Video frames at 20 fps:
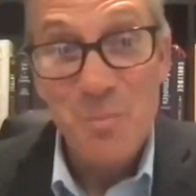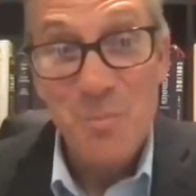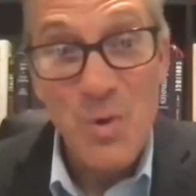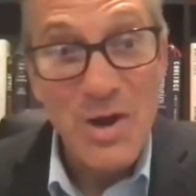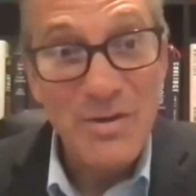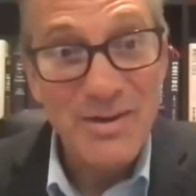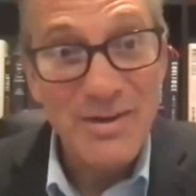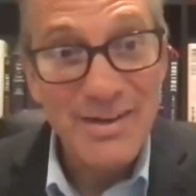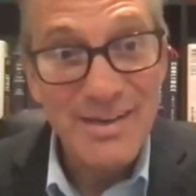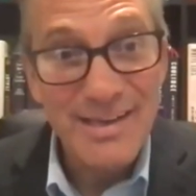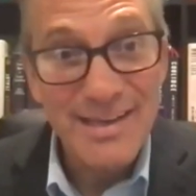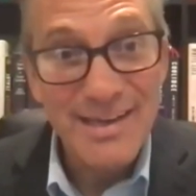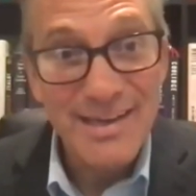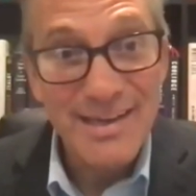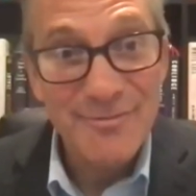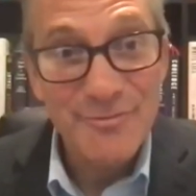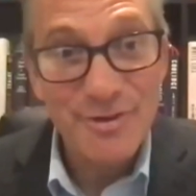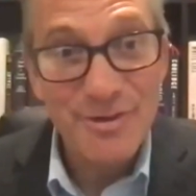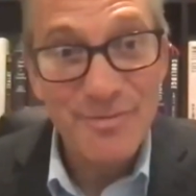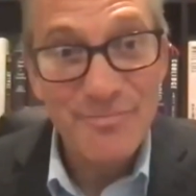Where did he get
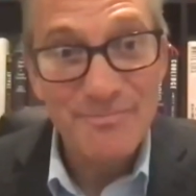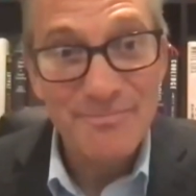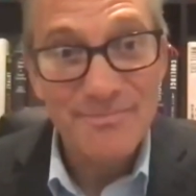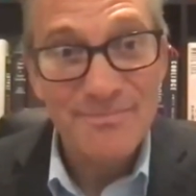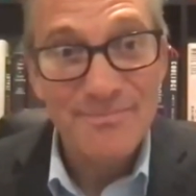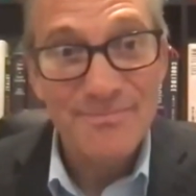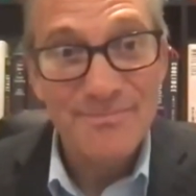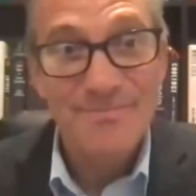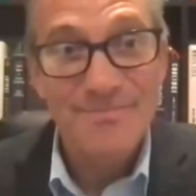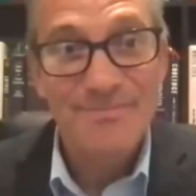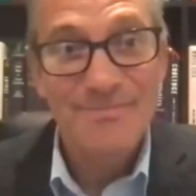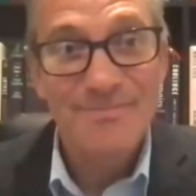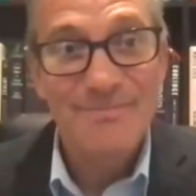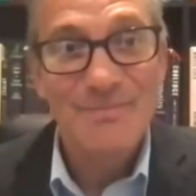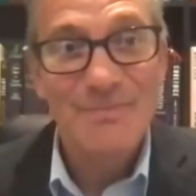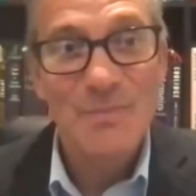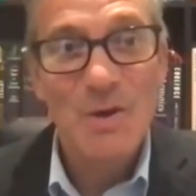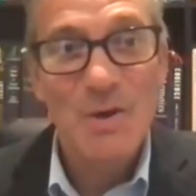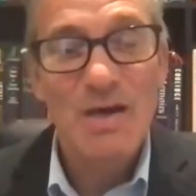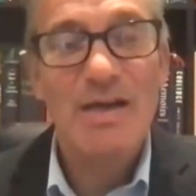it from?
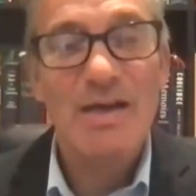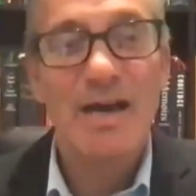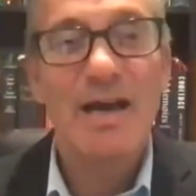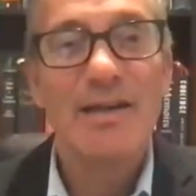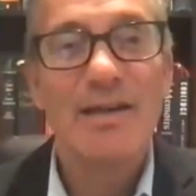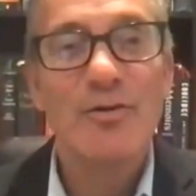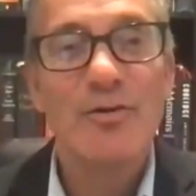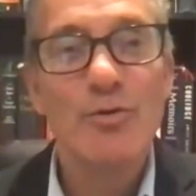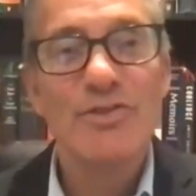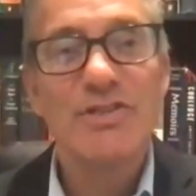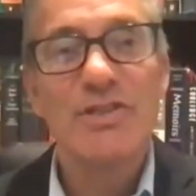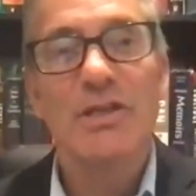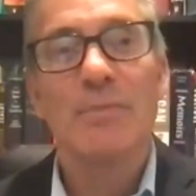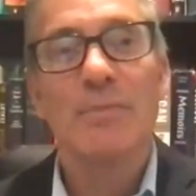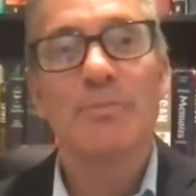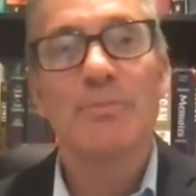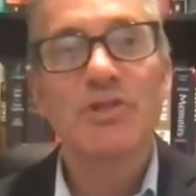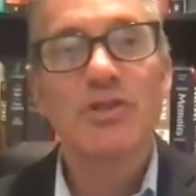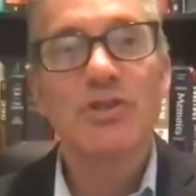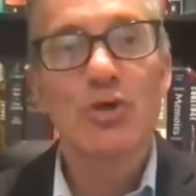A guy who was an
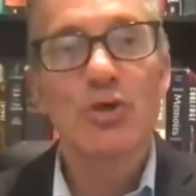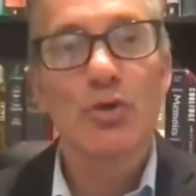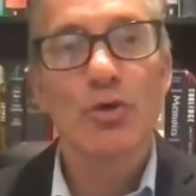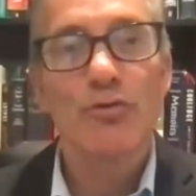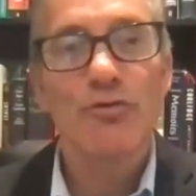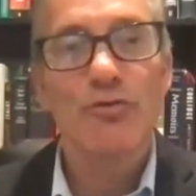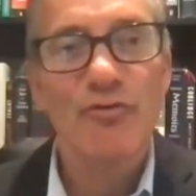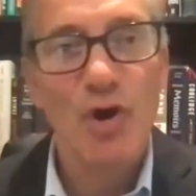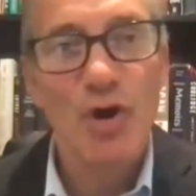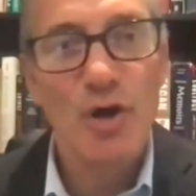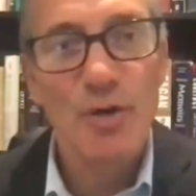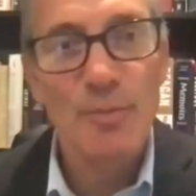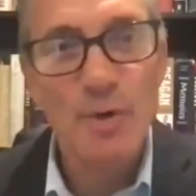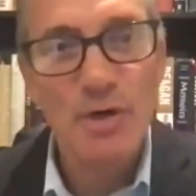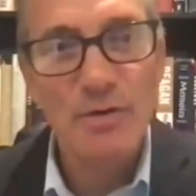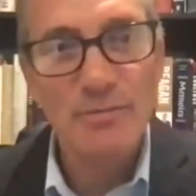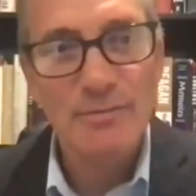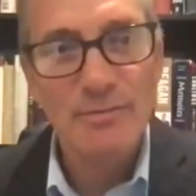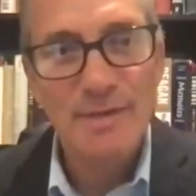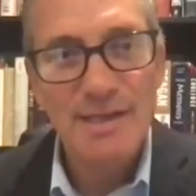obscure
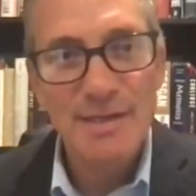farmer.